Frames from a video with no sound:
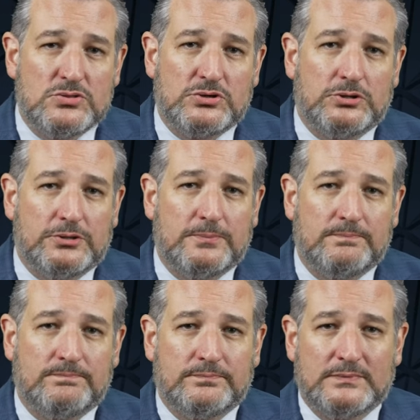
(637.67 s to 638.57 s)
Third,
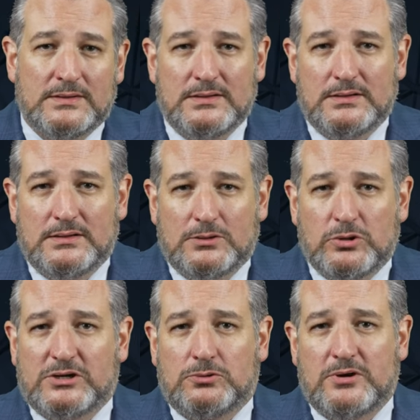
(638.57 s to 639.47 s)

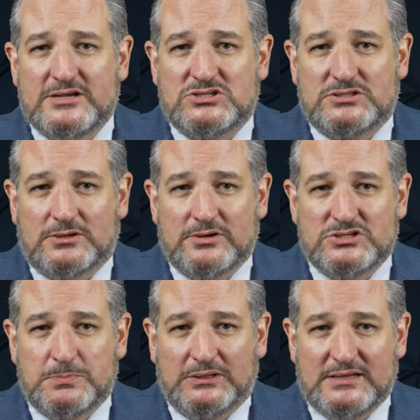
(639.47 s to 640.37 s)
critical race
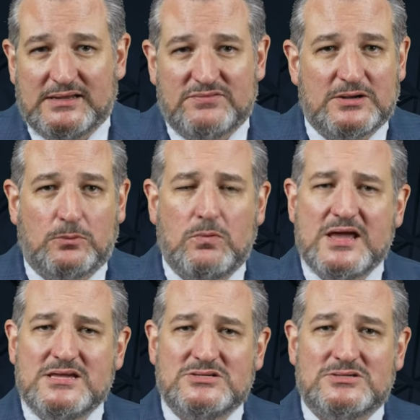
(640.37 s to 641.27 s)
theorists believe that
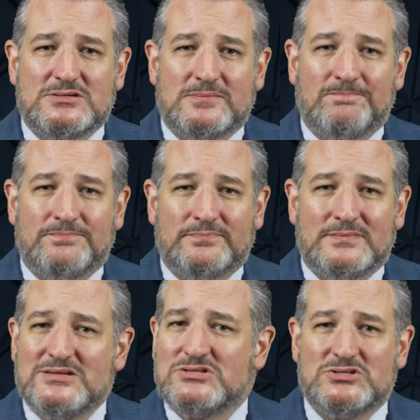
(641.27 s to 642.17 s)
race
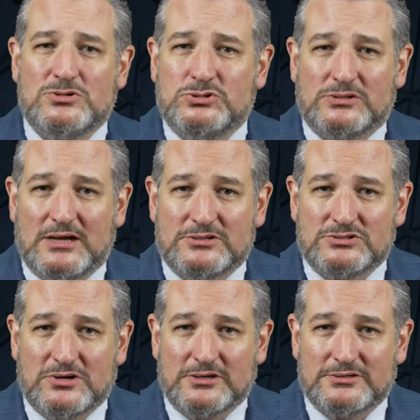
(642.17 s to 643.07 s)
is a social
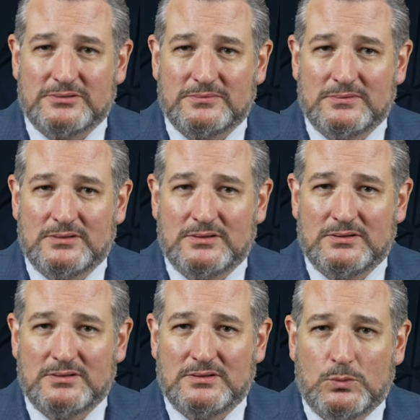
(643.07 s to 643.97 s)
construct
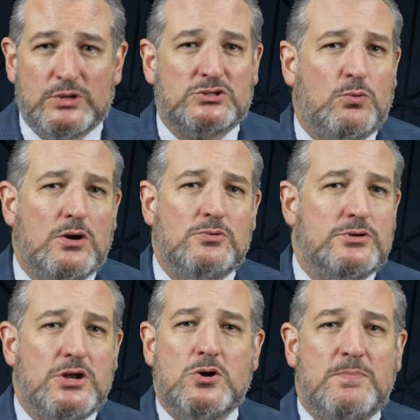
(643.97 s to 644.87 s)
with, quote,
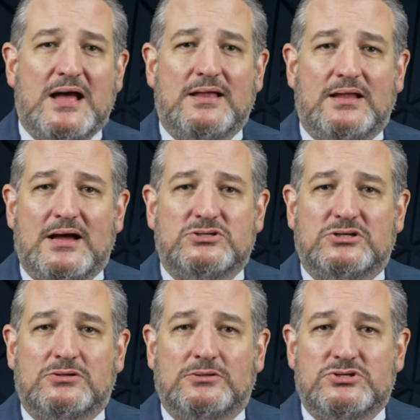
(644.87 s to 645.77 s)
no
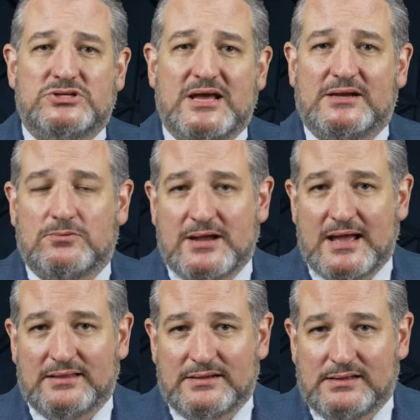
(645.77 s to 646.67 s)
biological or genetic
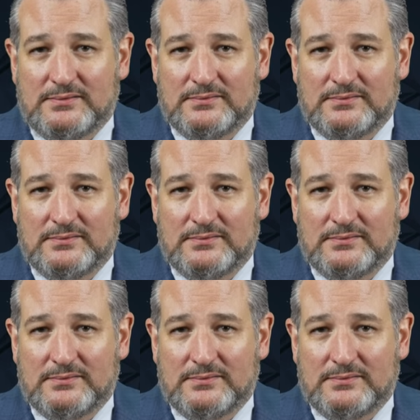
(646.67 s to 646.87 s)
reality,